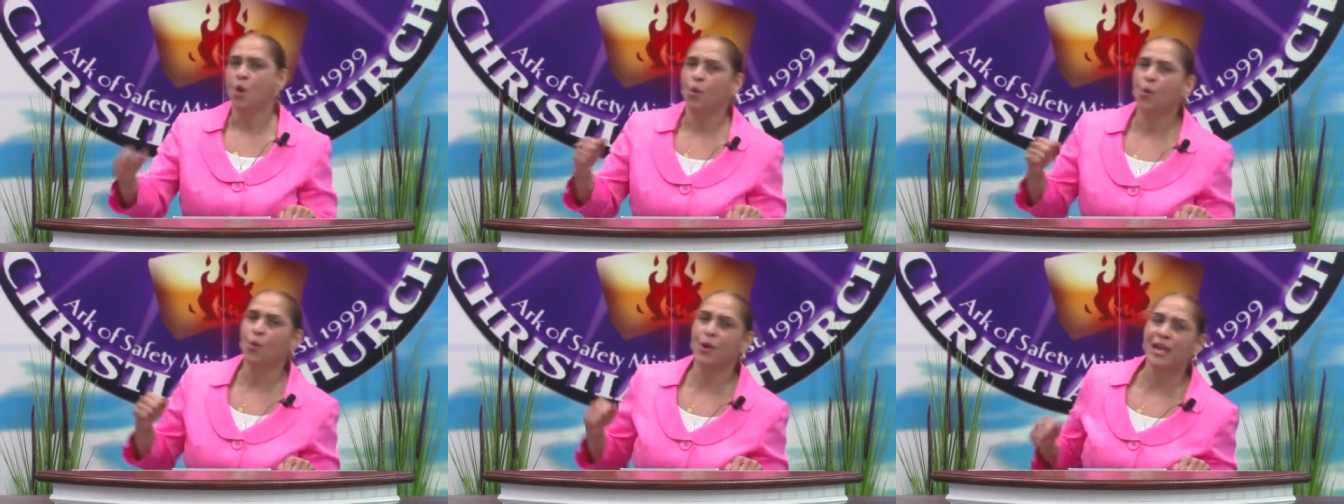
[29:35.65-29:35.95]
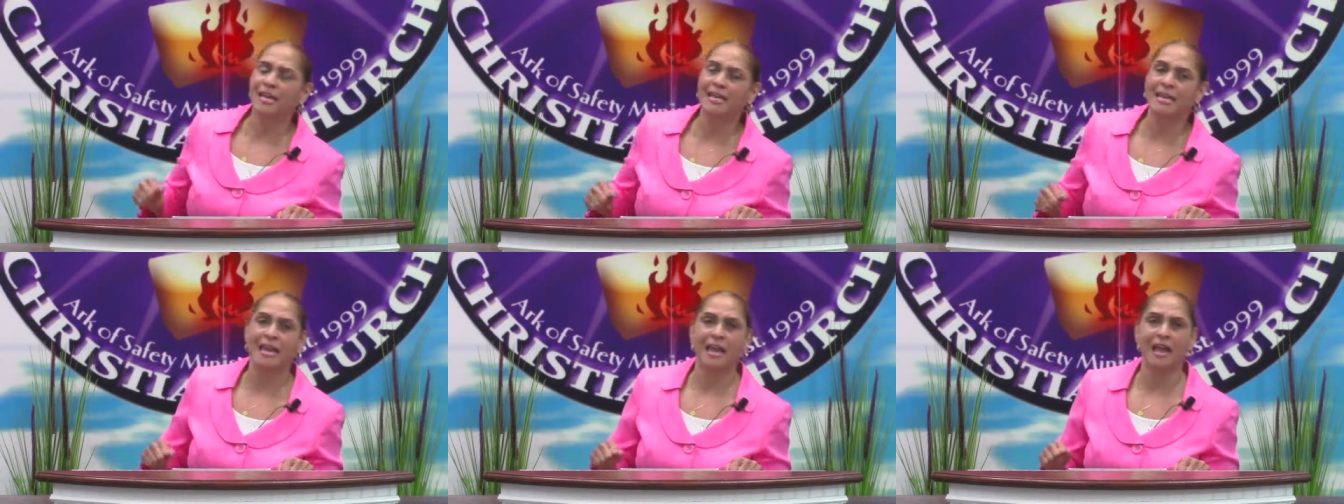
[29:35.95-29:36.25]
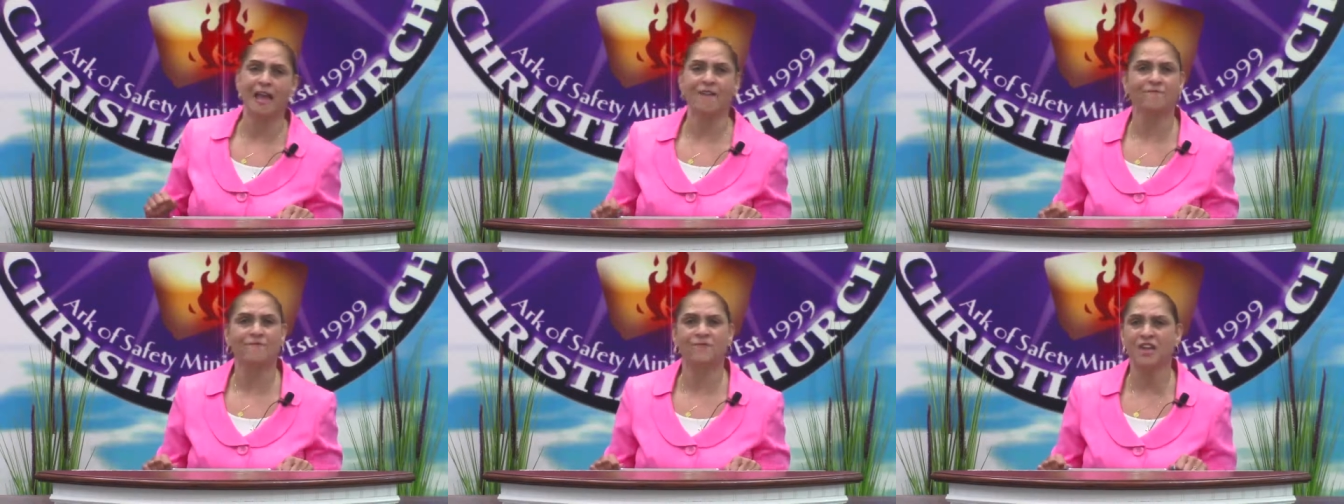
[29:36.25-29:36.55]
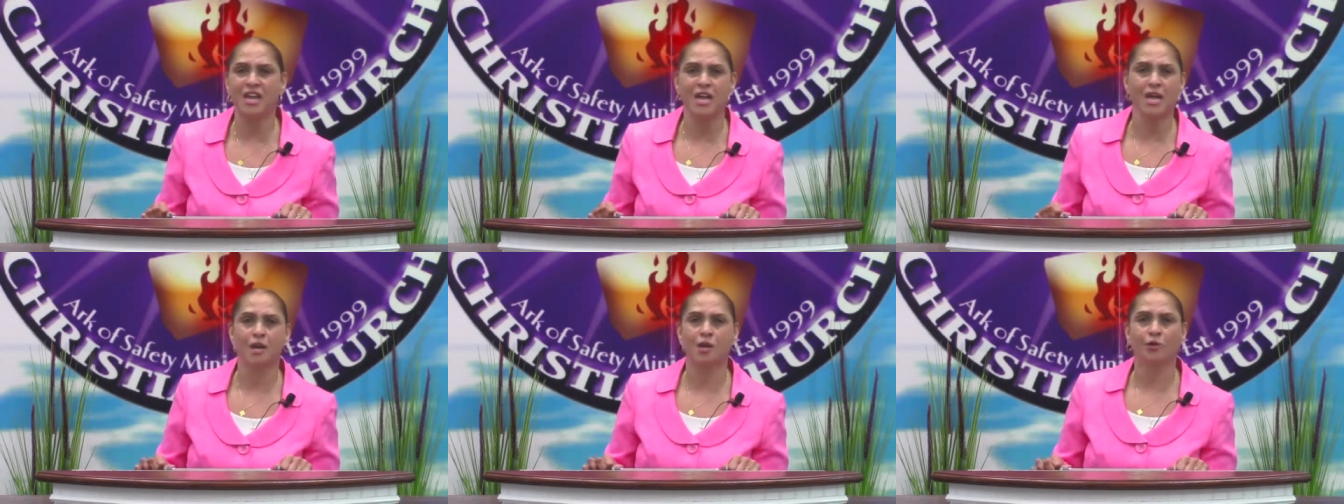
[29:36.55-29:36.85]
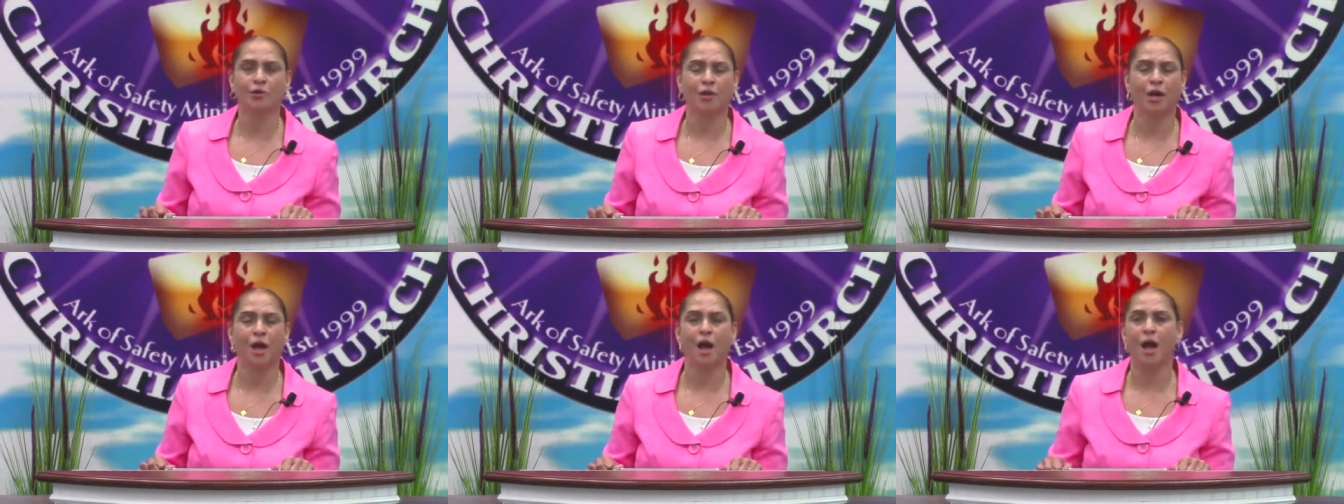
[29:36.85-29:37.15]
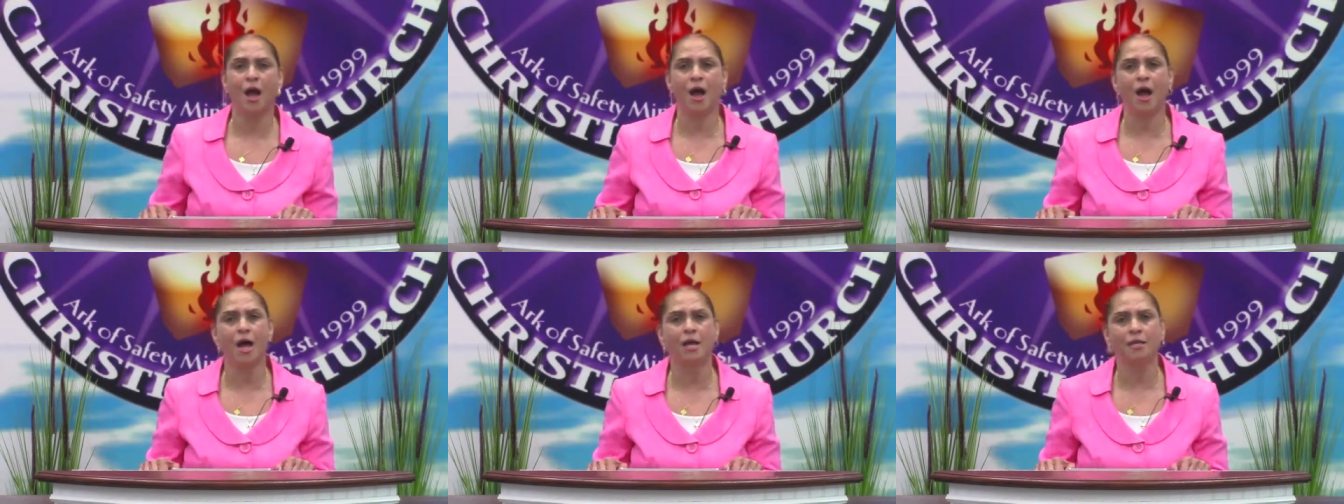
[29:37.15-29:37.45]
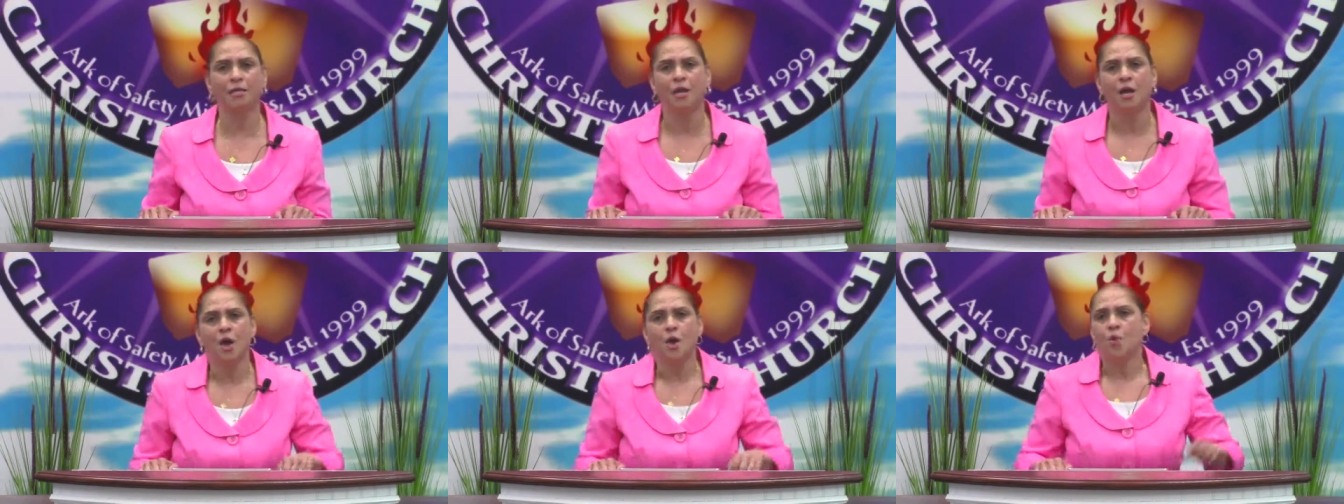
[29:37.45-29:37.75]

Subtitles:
We can't feel God.